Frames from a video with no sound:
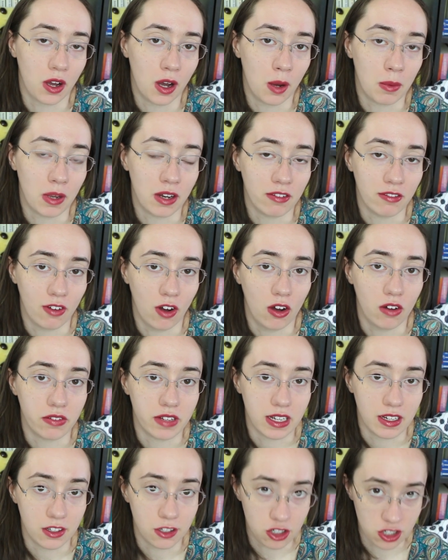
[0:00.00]
um,
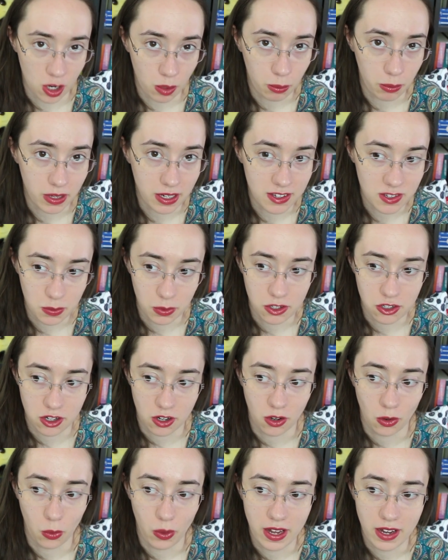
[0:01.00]
involving Jumbies, which
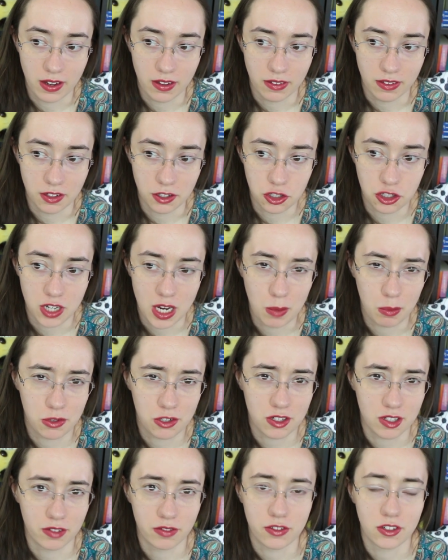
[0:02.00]
are like the
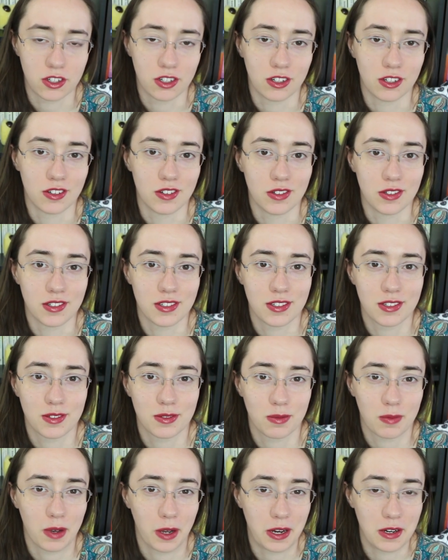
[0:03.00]

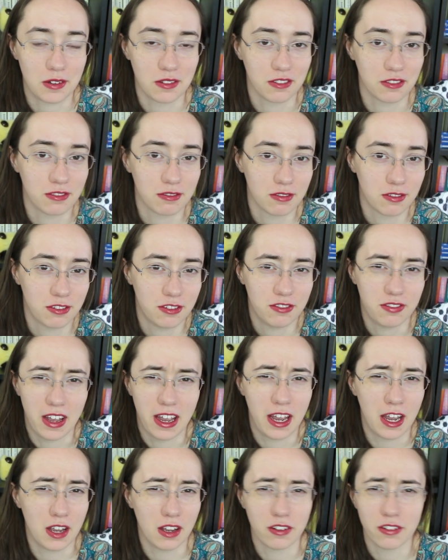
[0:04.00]
shapeshifters, kind of
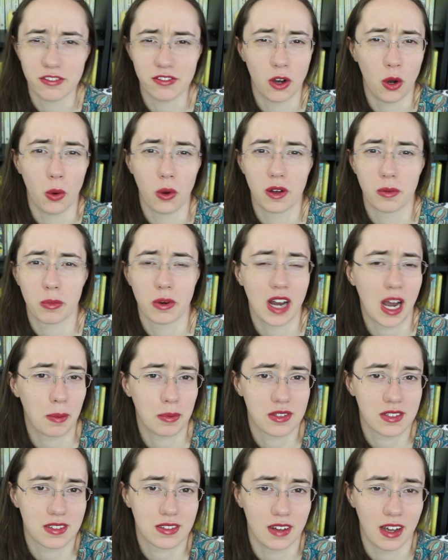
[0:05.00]
fae folk,
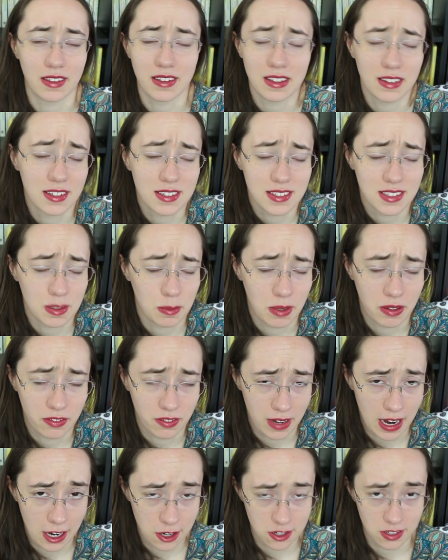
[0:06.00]
perhaps, I think this is something
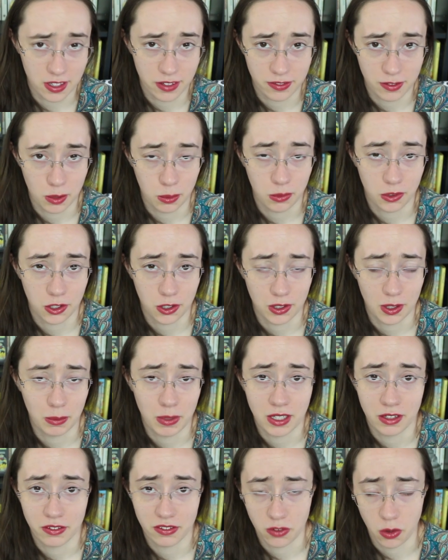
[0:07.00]
actually from
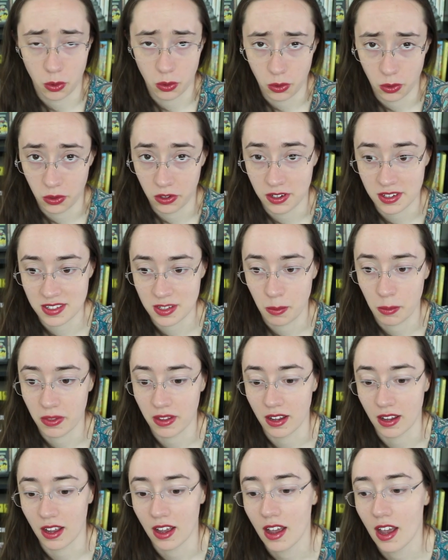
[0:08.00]
Caribbean folklore or
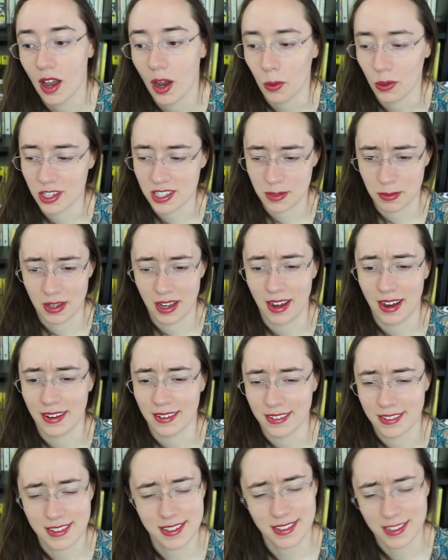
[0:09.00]
something, which is something
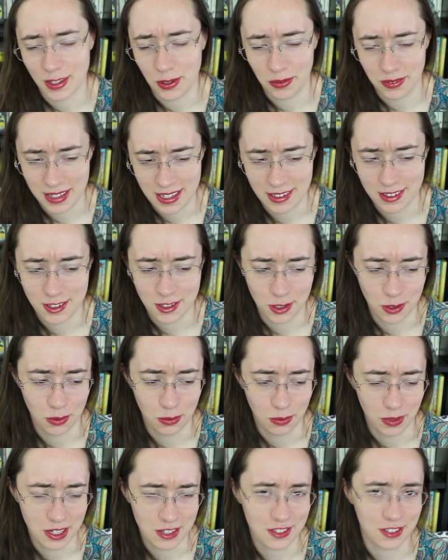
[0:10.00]
I still need to
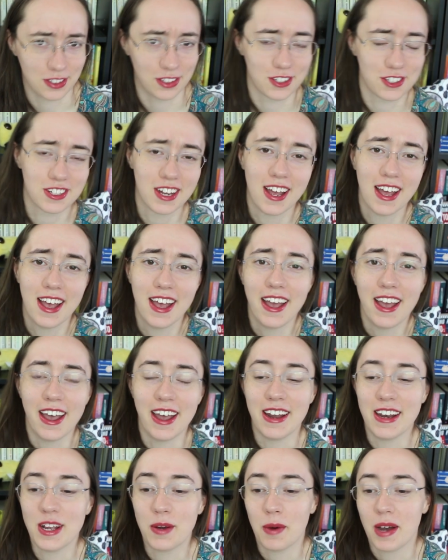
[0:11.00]
research.
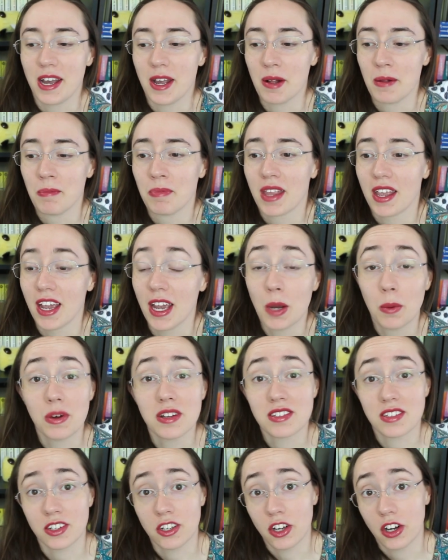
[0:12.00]
Anyway, it
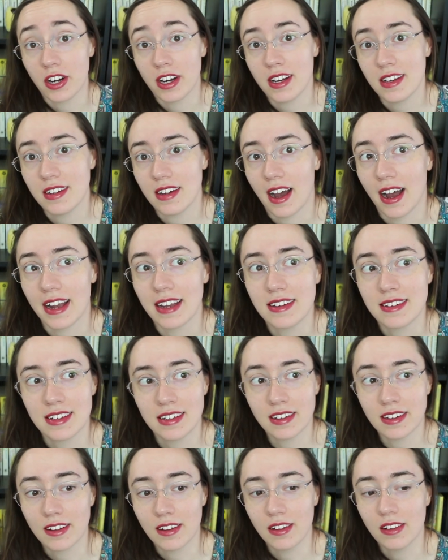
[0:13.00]
was good. I
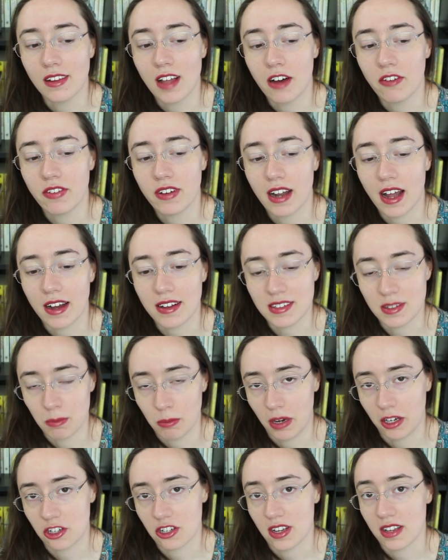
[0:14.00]
didn't love it as
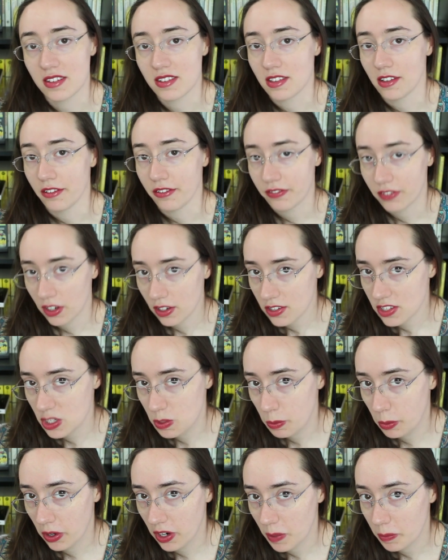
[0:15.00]
much as the
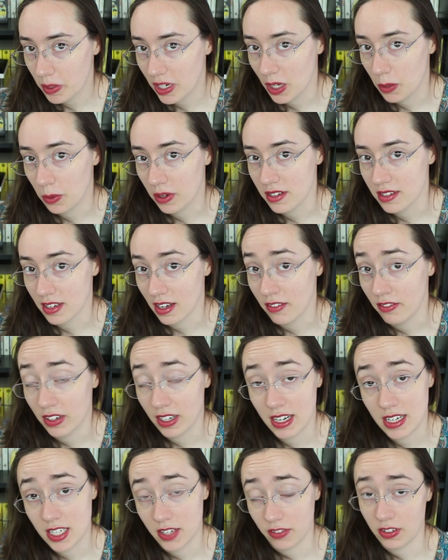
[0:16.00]
first book, but it was a
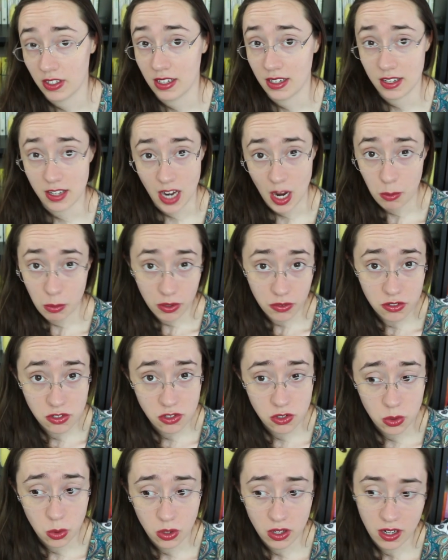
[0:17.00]
very different type of
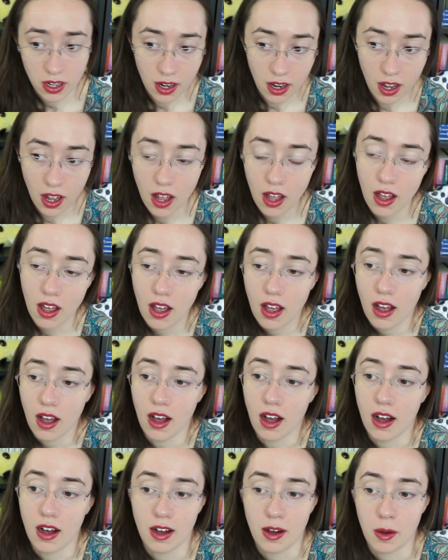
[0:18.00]
story.
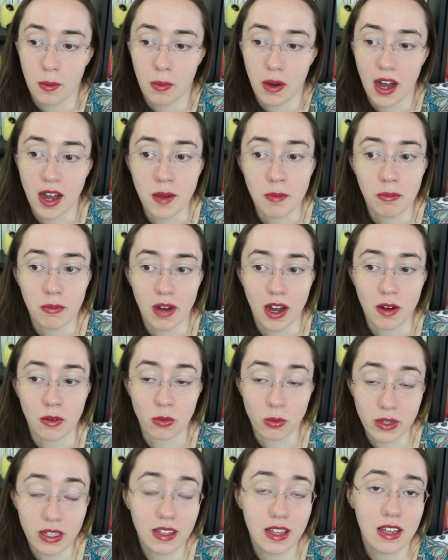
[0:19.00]
Um, I'm, I
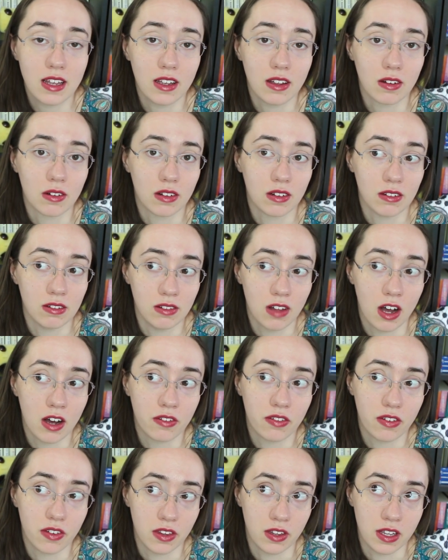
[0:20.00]
really
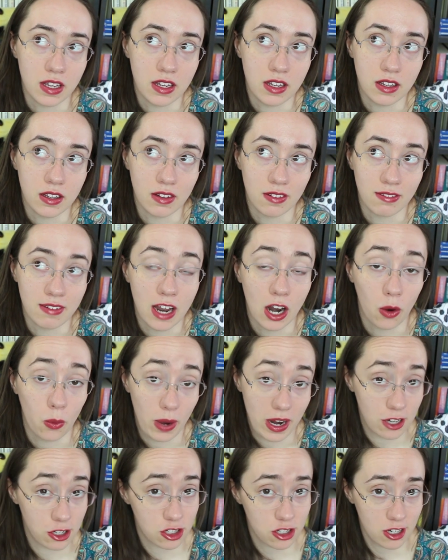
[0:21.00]
love the
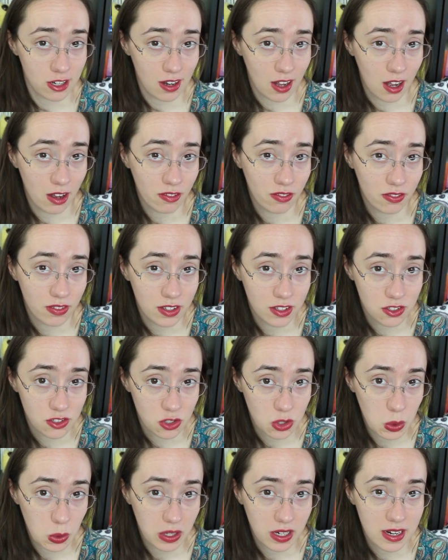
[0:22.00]
narration of the
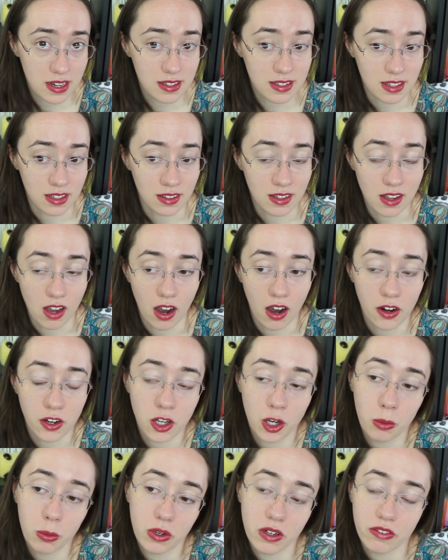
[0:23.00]
stories in the
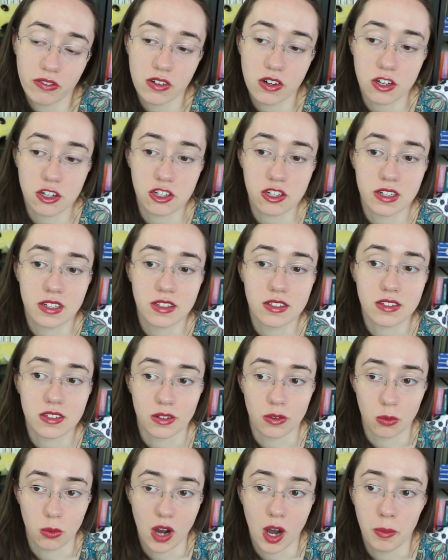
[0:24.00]
audiobook versions.
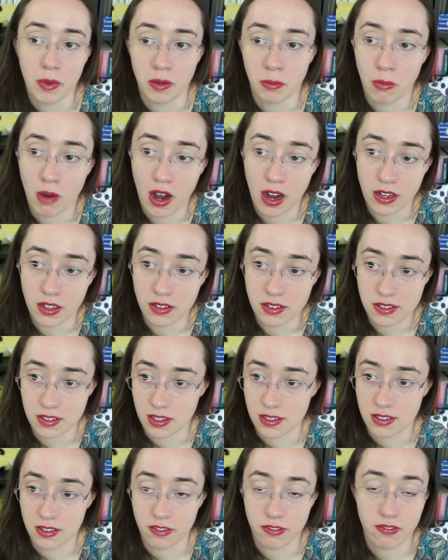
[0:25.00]
Robin Miles
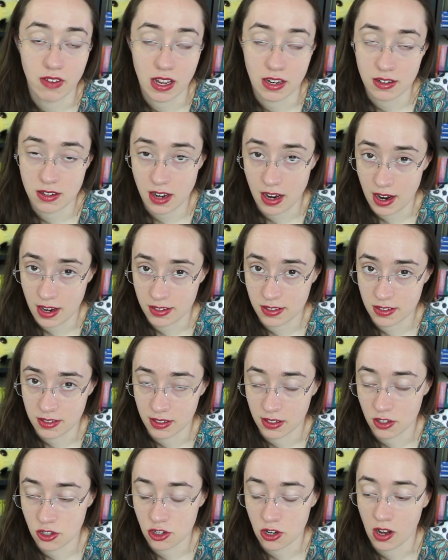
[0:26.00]
does a
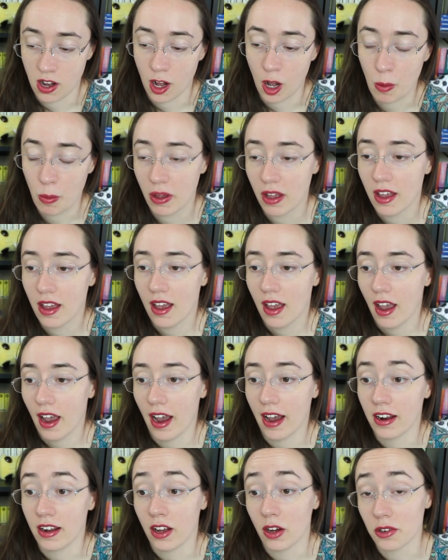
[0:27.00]
fantastic job,
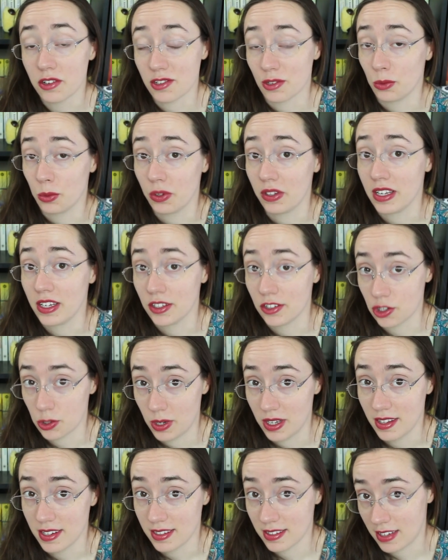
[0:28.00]
and I also really
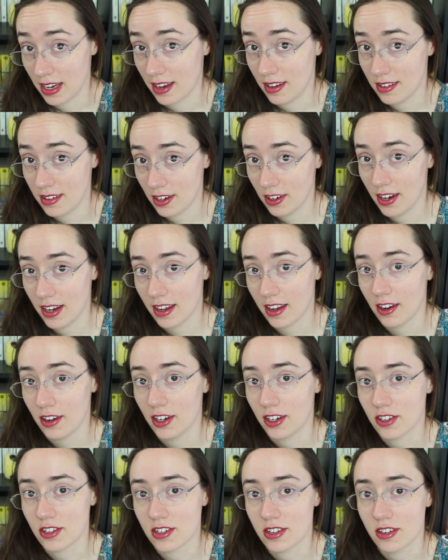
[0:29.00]
enjoy the secondary
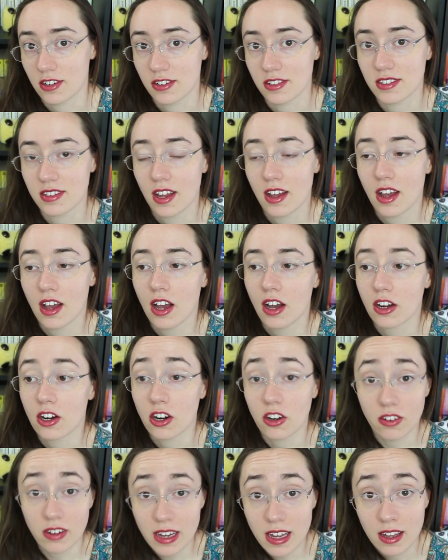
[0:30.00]
characters.
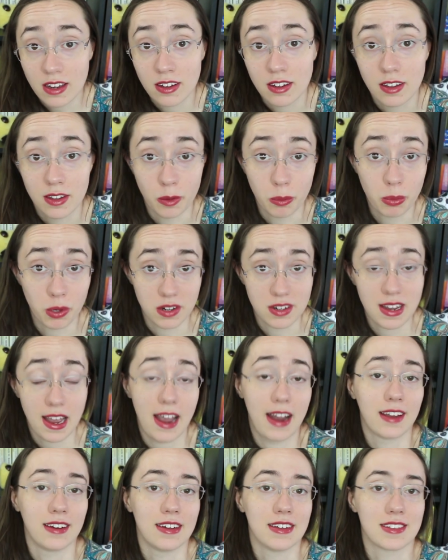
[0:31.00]
Corinne, the
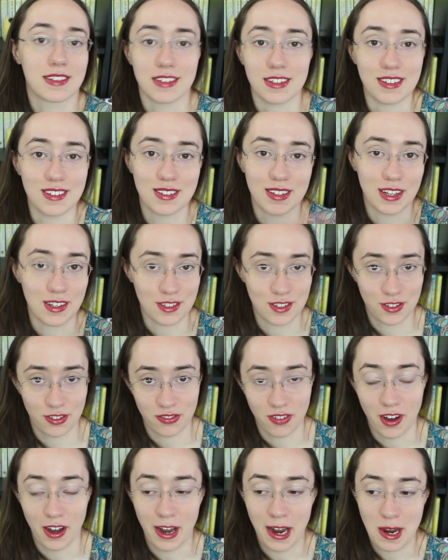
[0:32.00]
protagonist, is, is
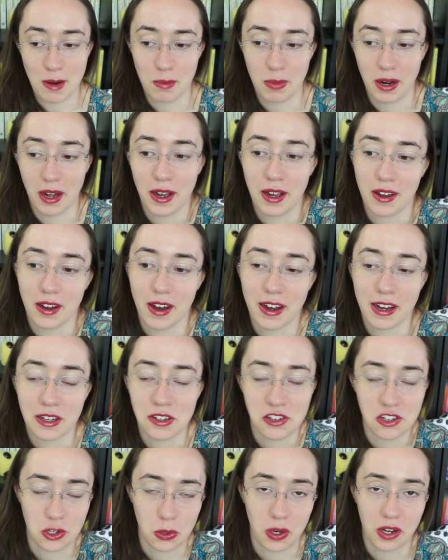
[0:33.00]
fine, but I, I
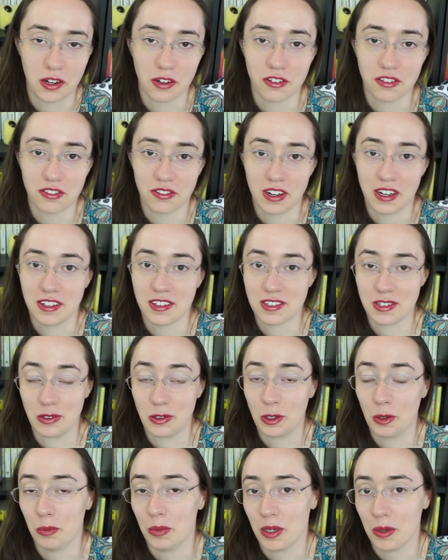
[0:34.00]
enjoy her friend a
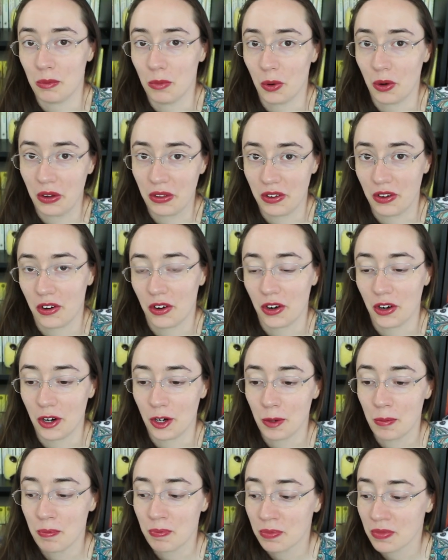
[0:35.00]
little bit more than
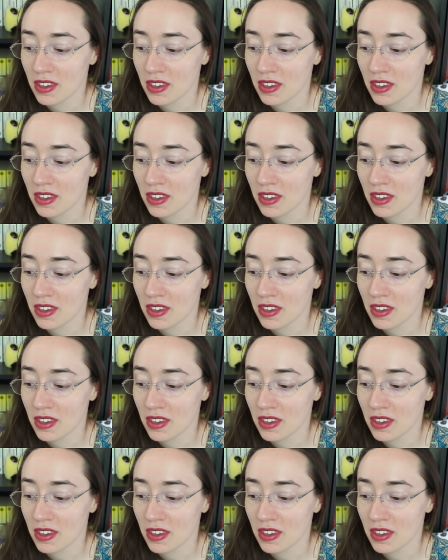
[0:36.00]
her.